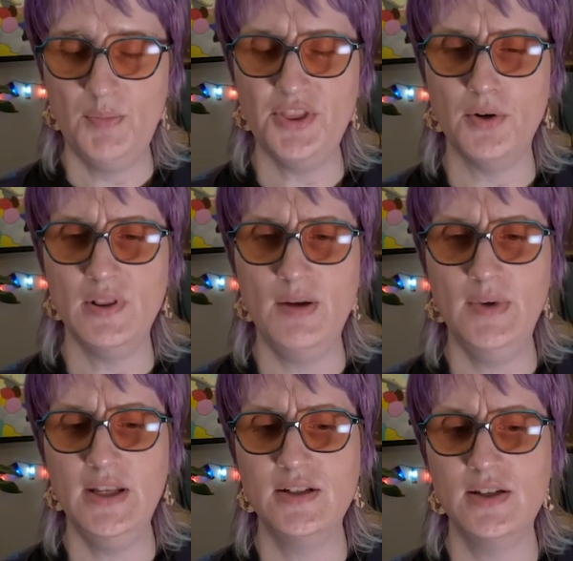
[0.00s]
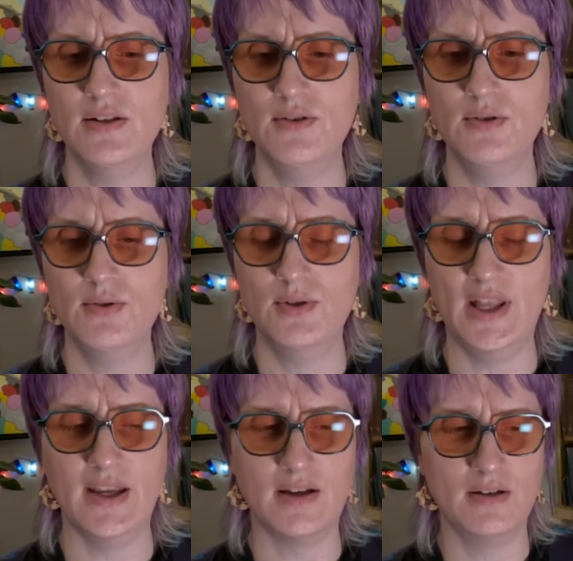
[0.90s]
But they're limited to
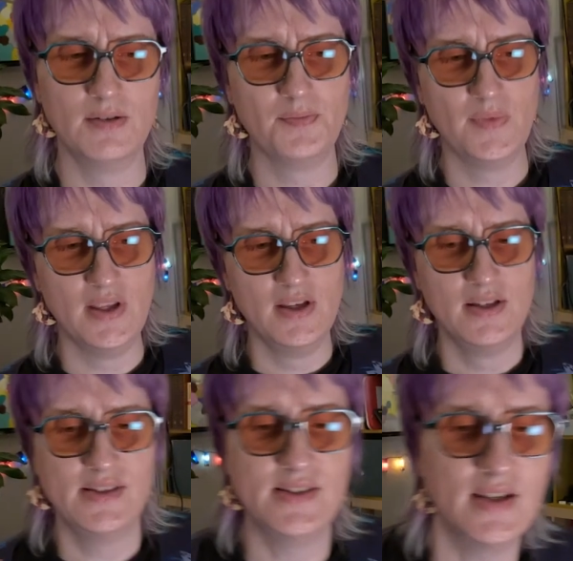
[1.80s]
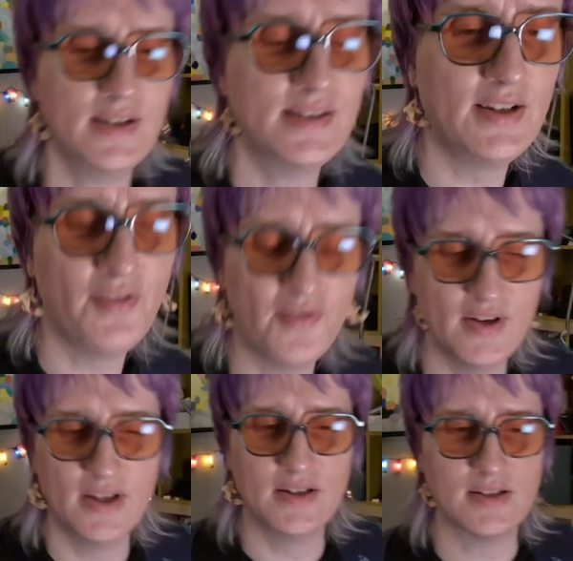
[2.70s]
like six
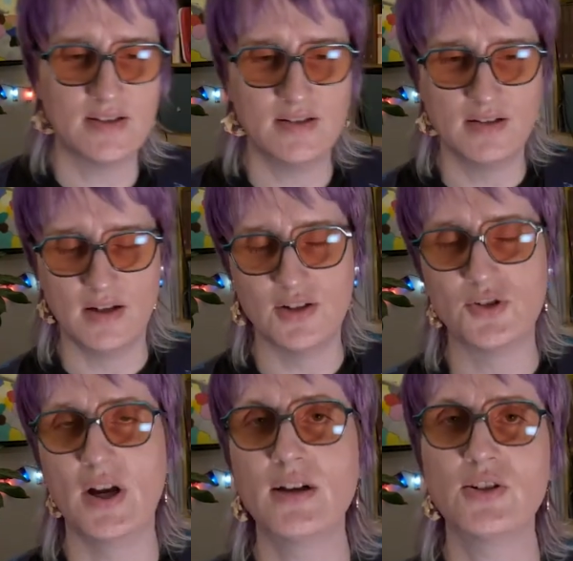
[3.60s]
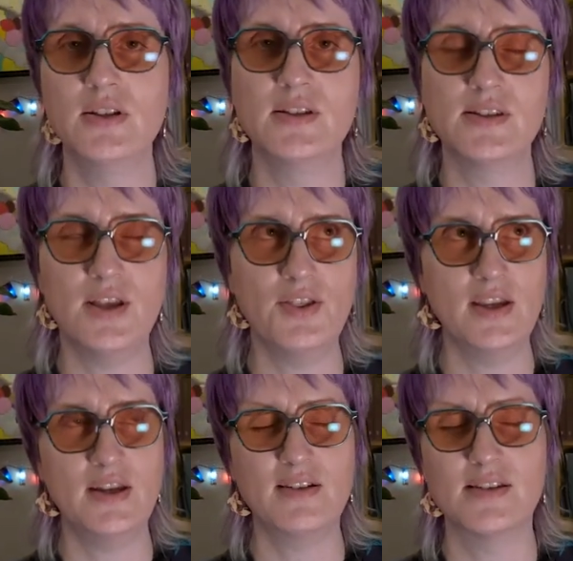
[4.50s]
different attractions, I
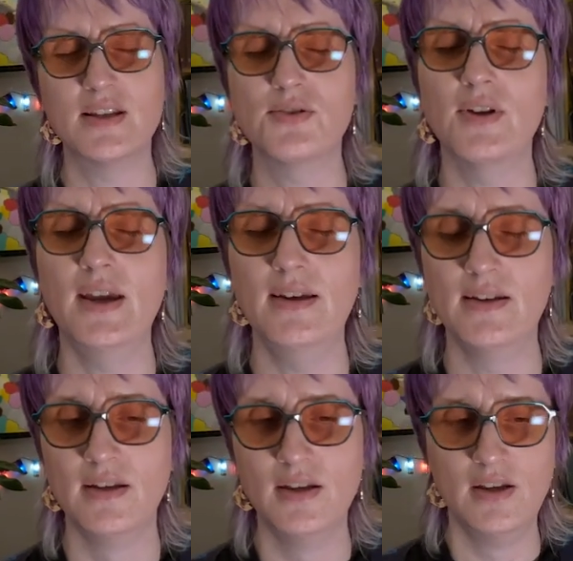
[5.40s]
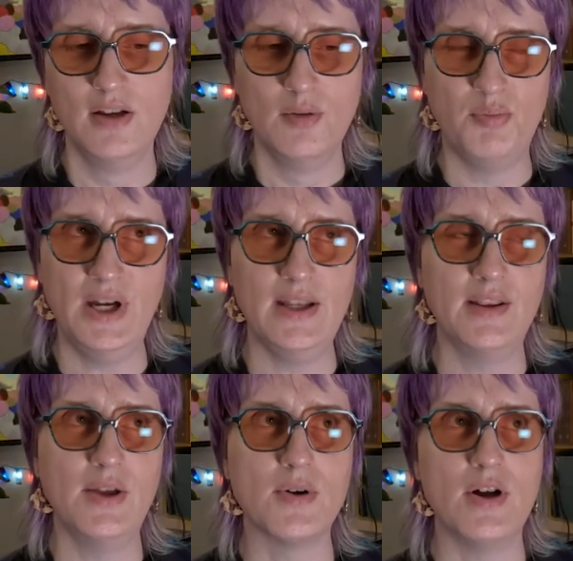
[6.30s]
think, six or eight.
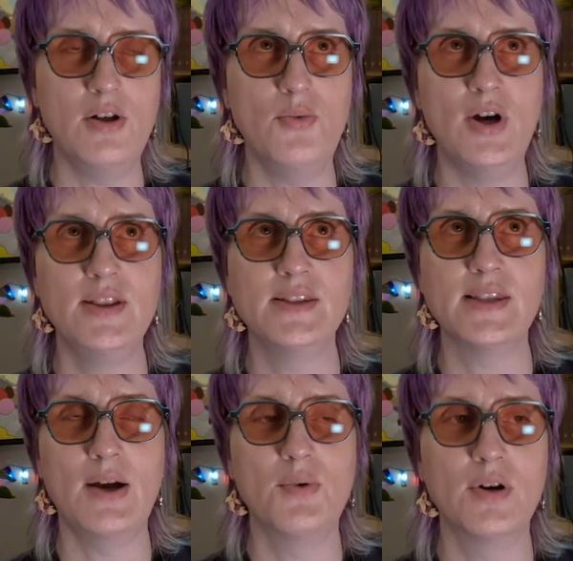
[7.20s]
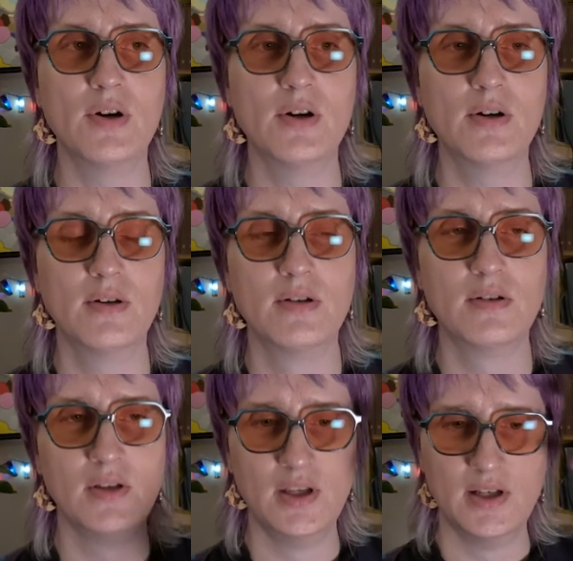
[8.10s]
But they were all ones that were,
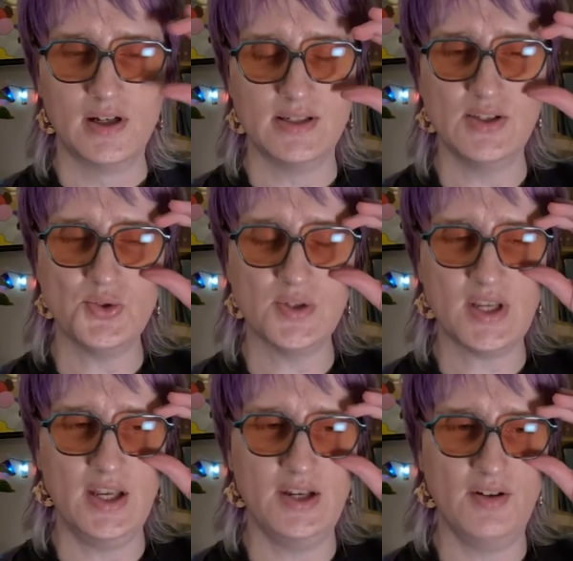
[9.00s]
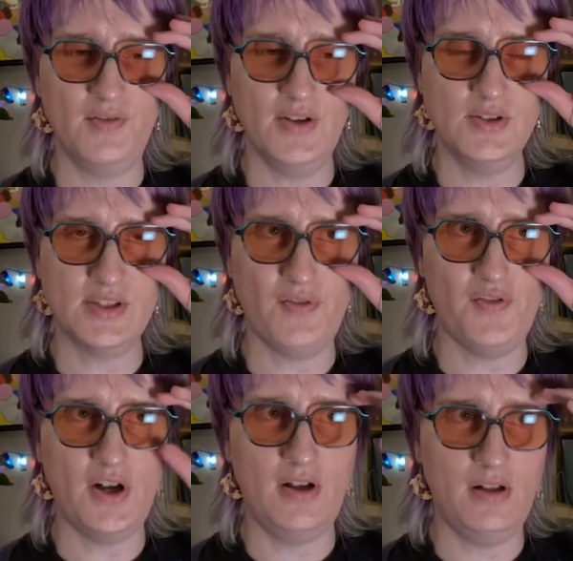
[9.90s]
because this was kind of, it was
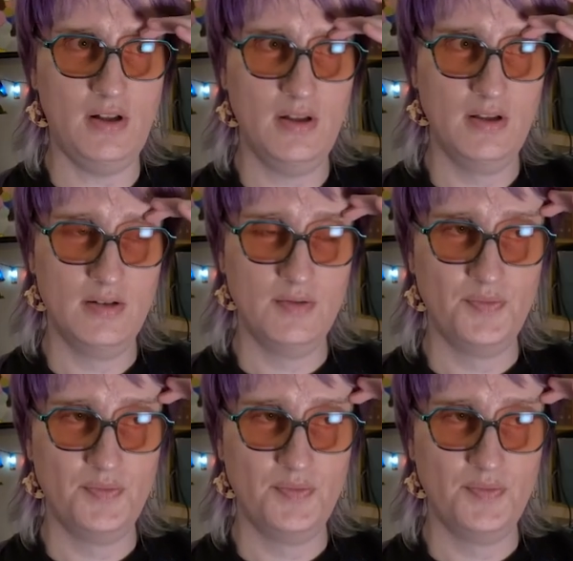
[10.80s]
fall.